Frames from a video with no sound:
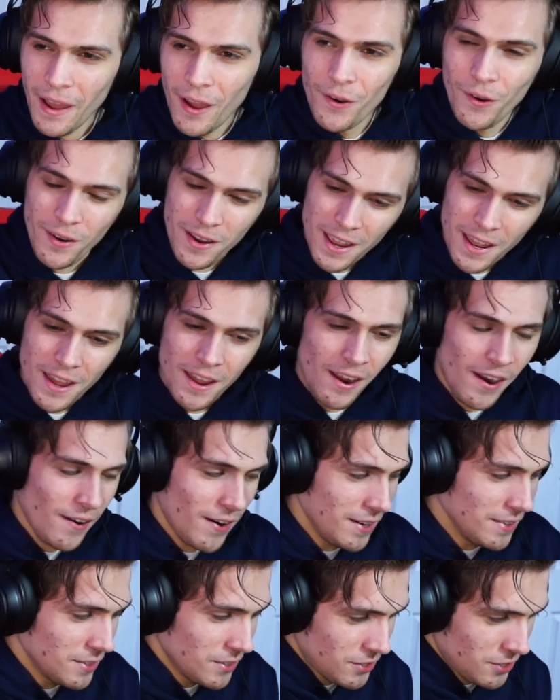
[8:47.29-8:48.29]
Okay, all
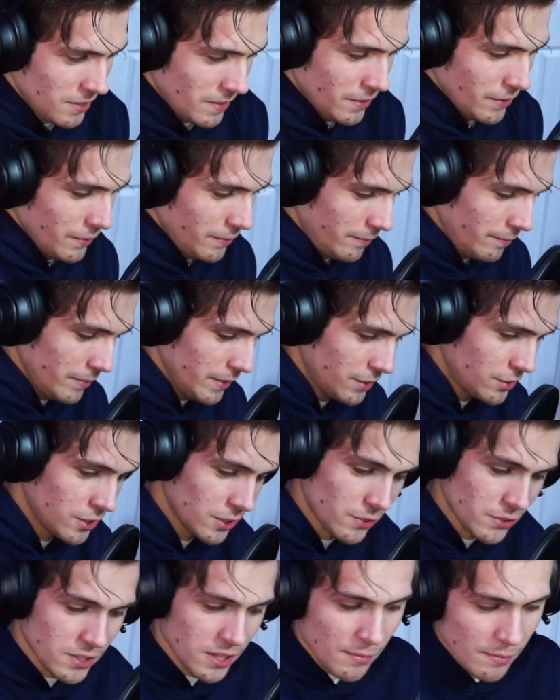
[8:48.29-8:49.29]
right, this
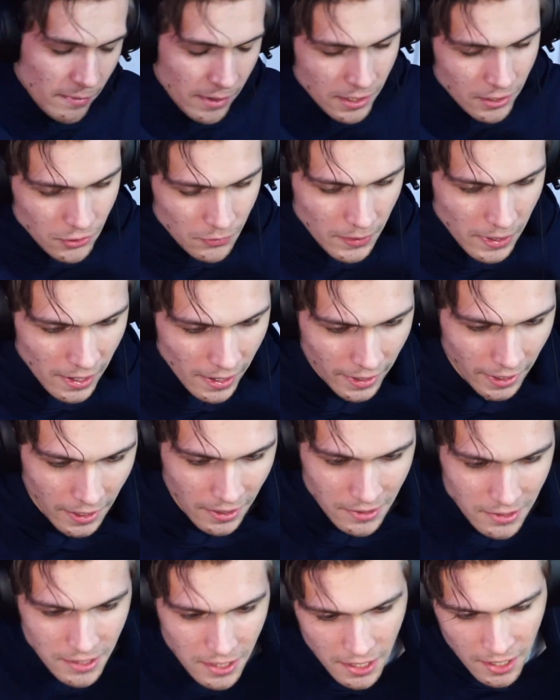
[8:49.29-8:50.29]
show's something else, man. I
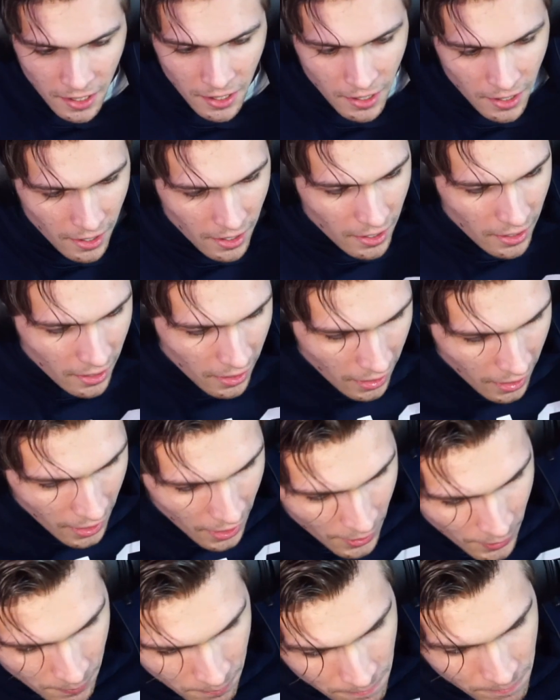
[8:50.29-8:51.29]
gotta say,
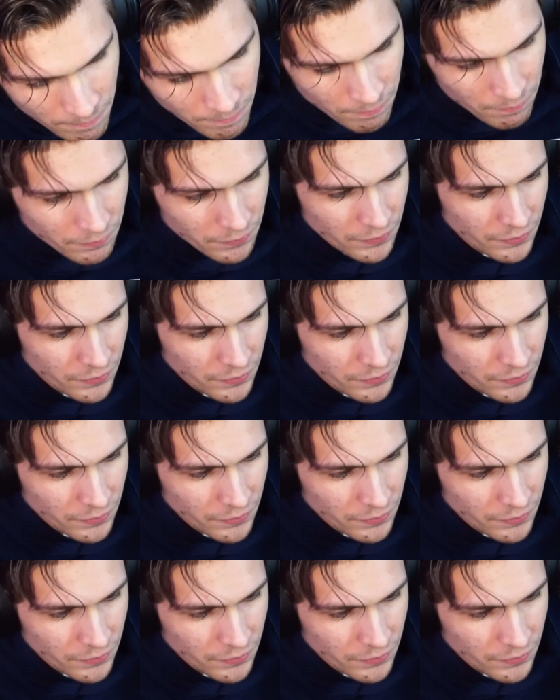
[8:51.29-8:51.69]
wow.